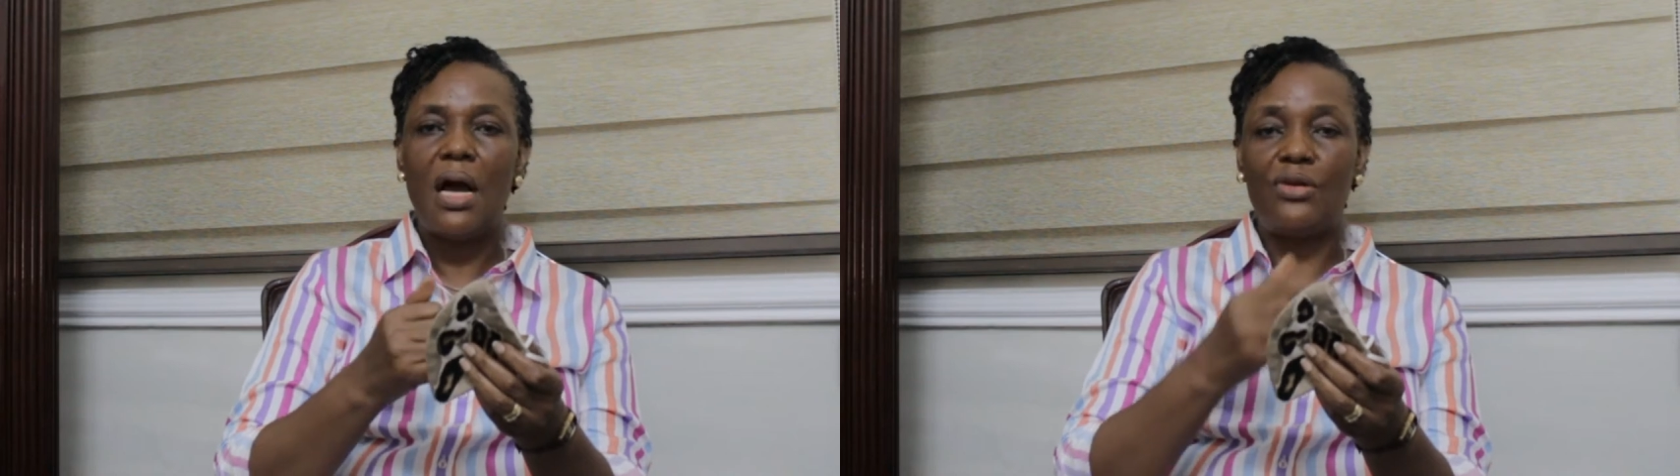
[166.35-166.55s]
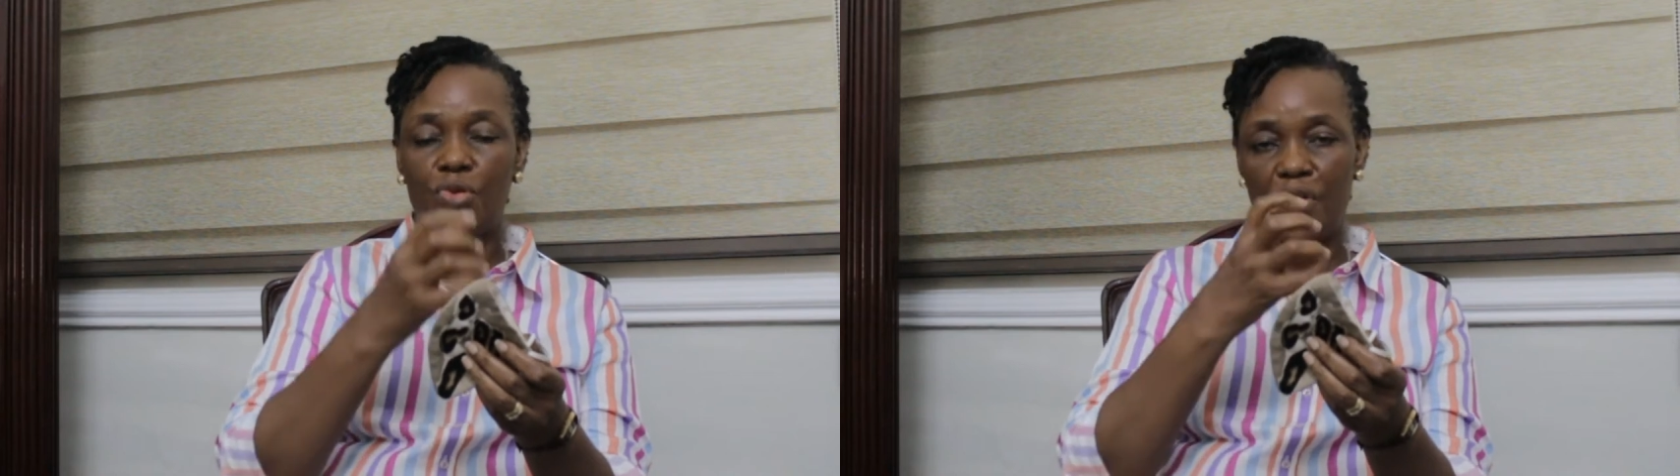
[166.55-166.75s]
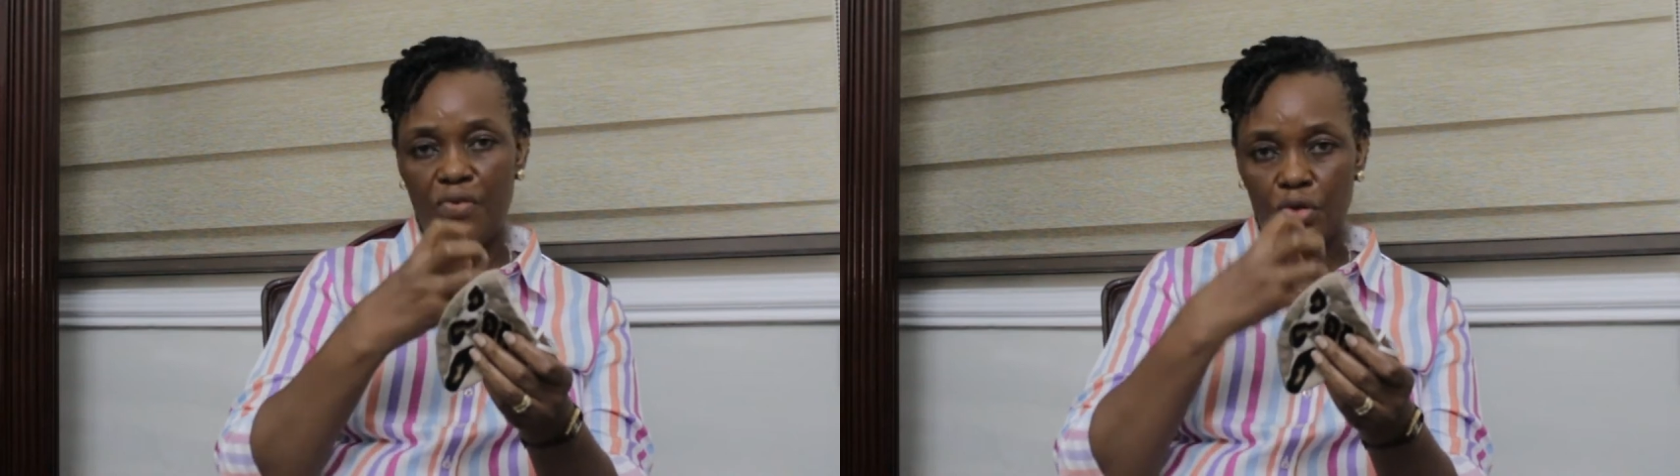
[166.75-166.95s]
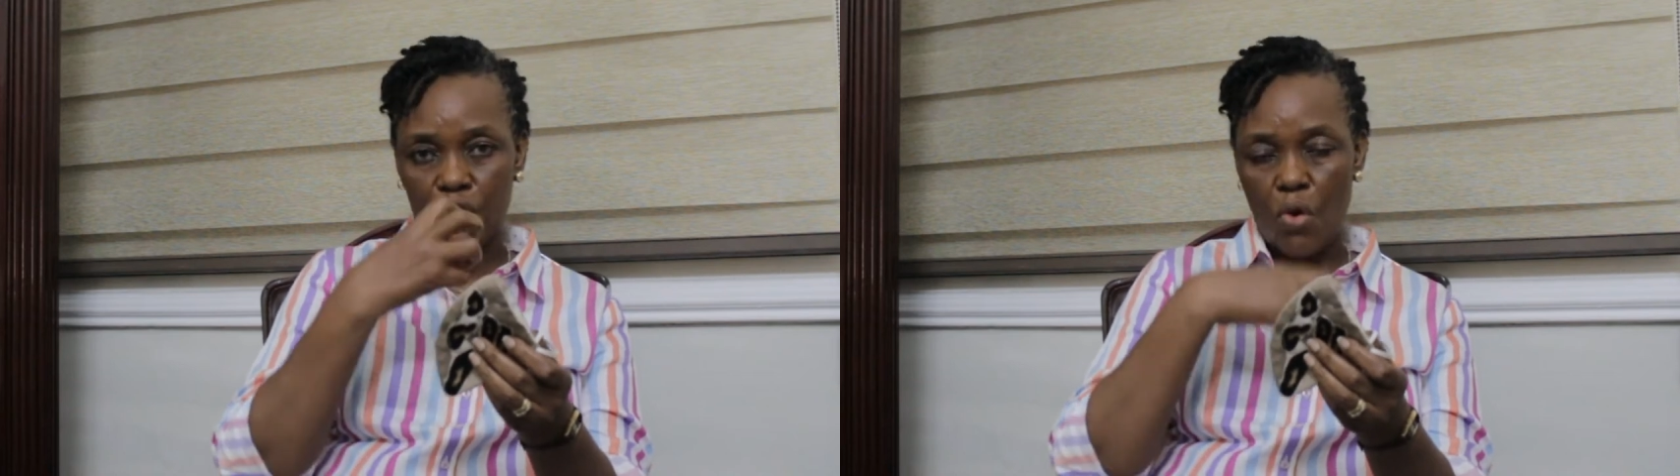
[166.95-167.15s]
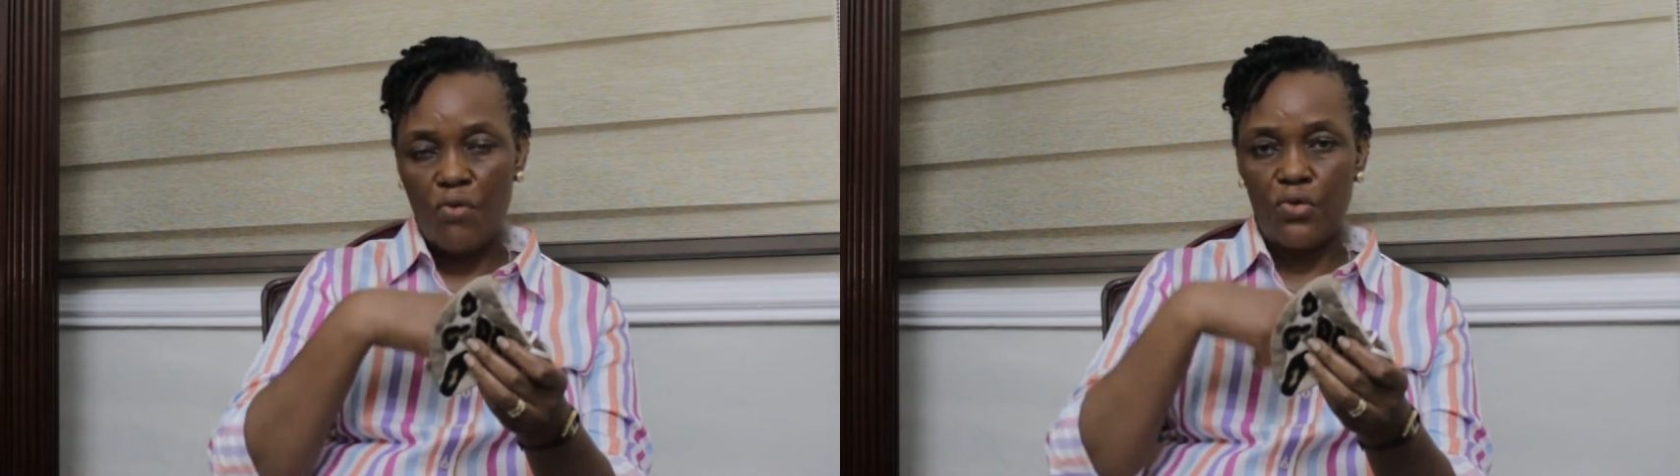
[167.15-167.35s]
and to give
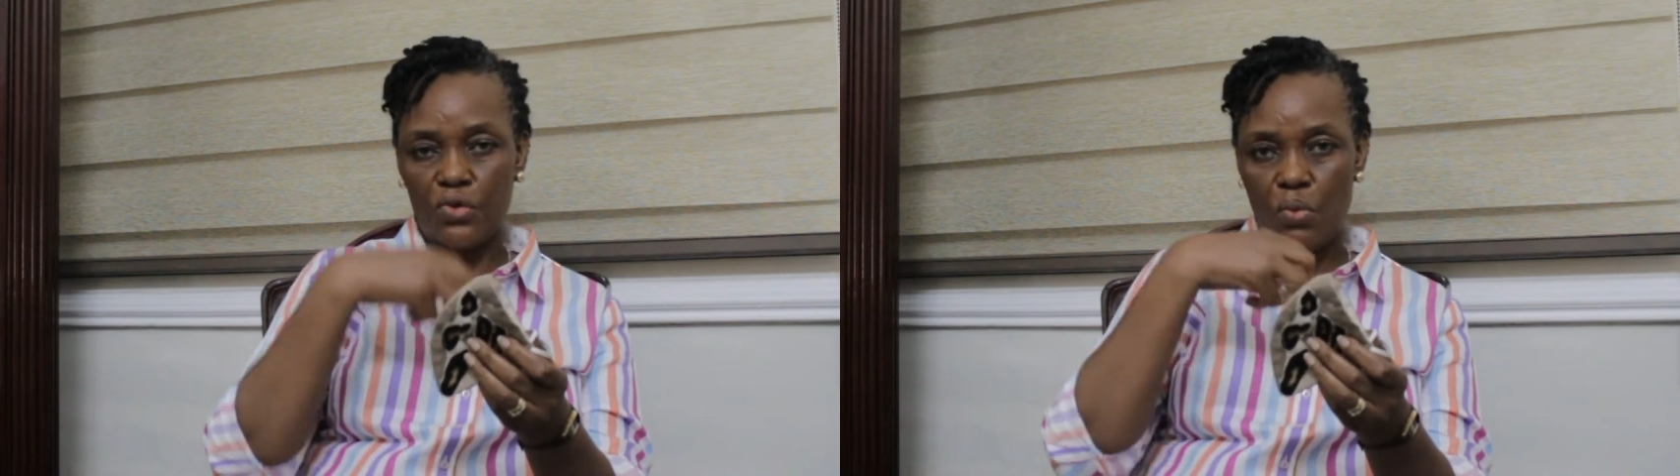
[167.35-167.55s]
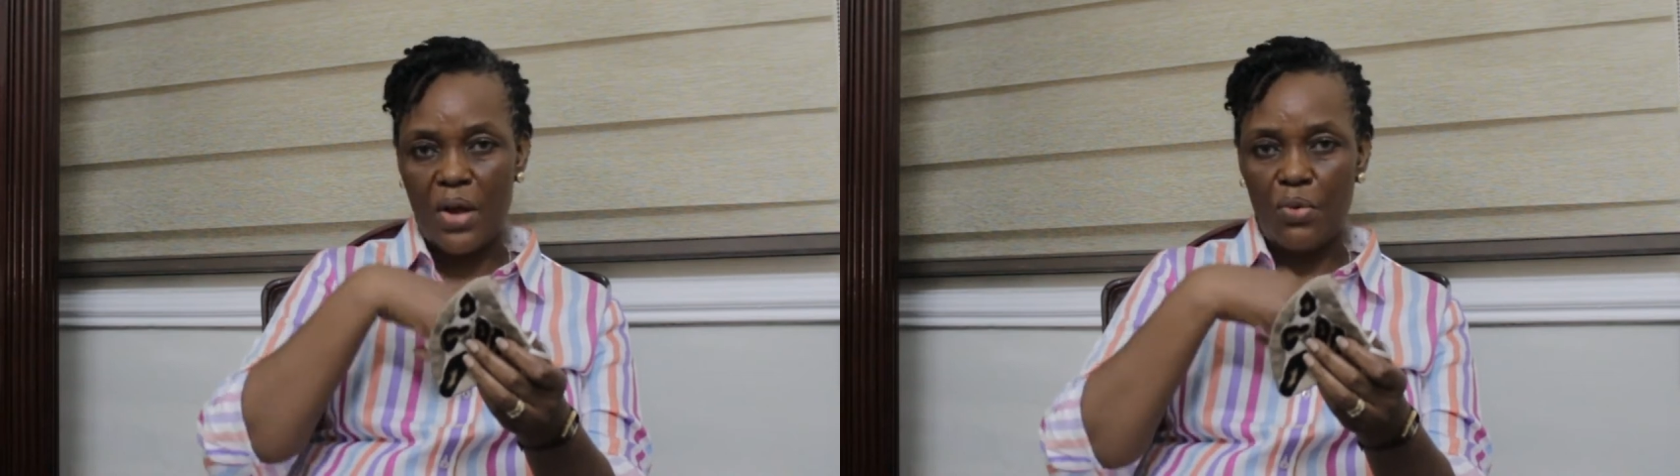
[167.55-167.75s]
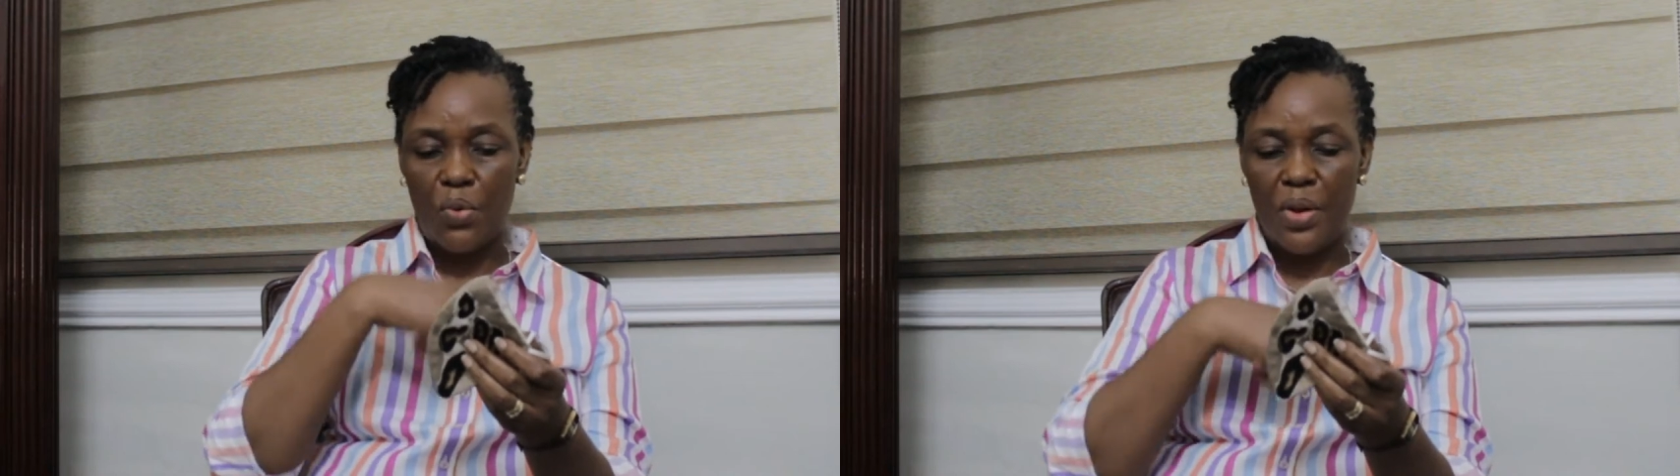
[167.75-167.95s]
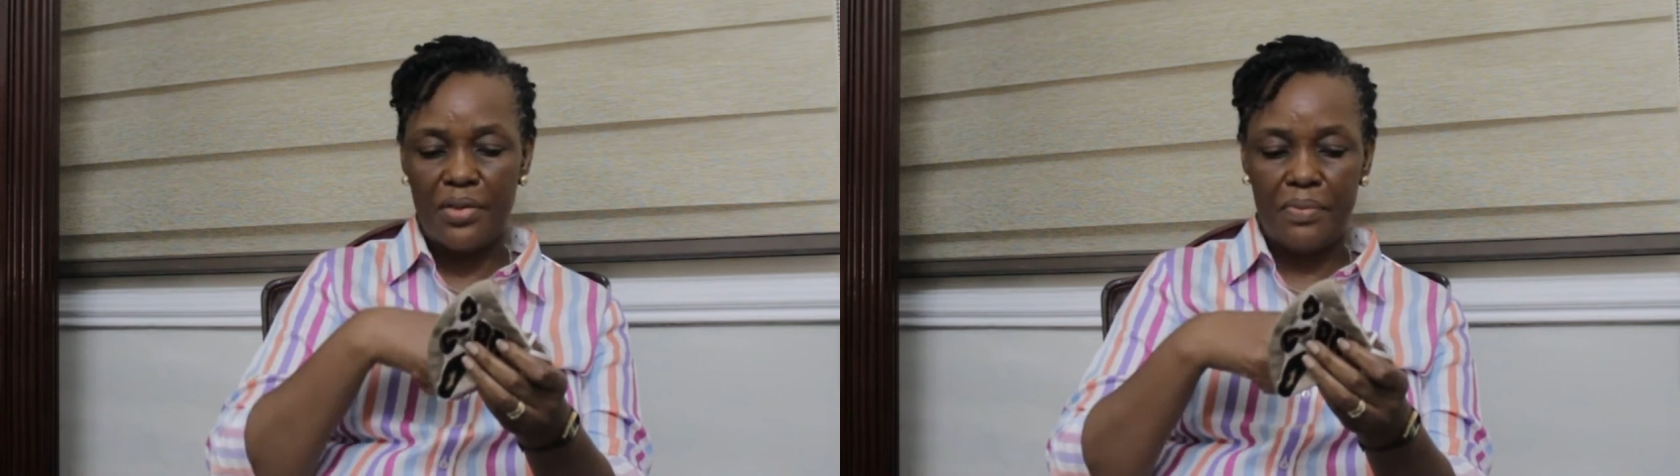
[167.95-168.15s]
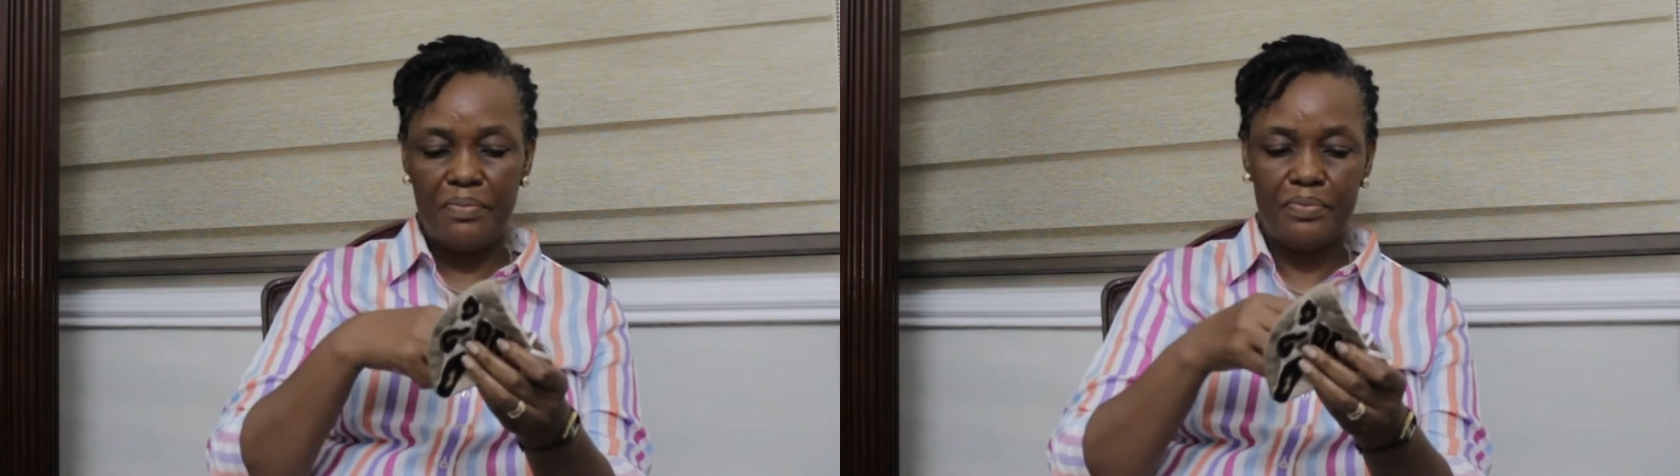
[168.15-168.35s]
us comfort while we wear
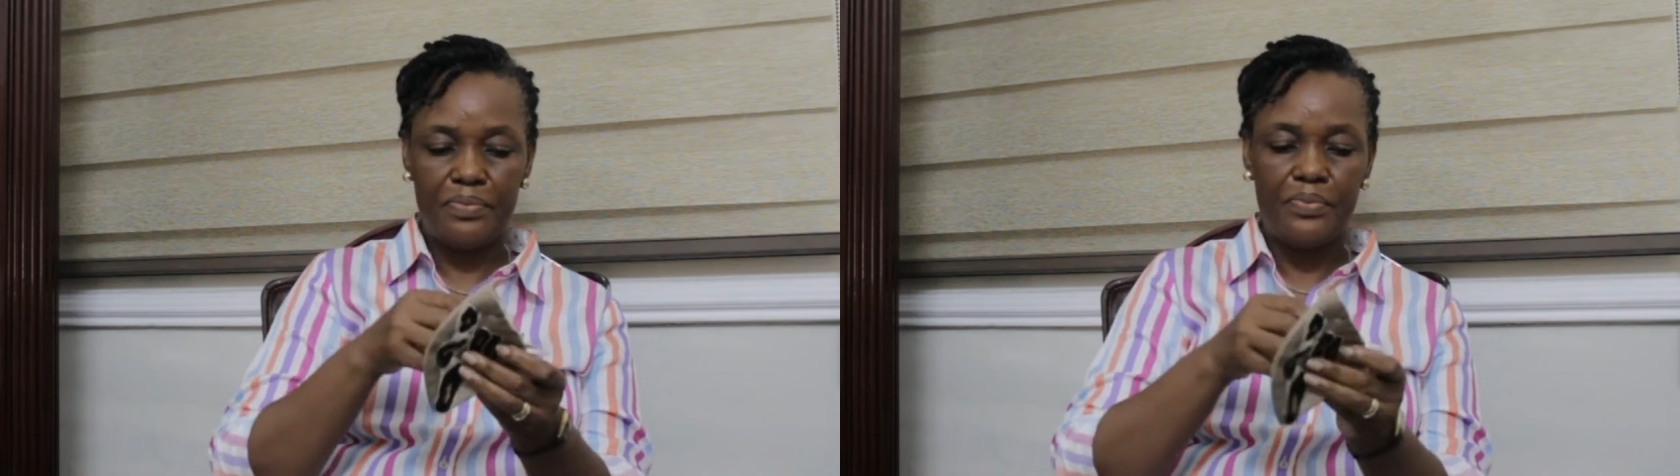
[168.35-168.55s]
them.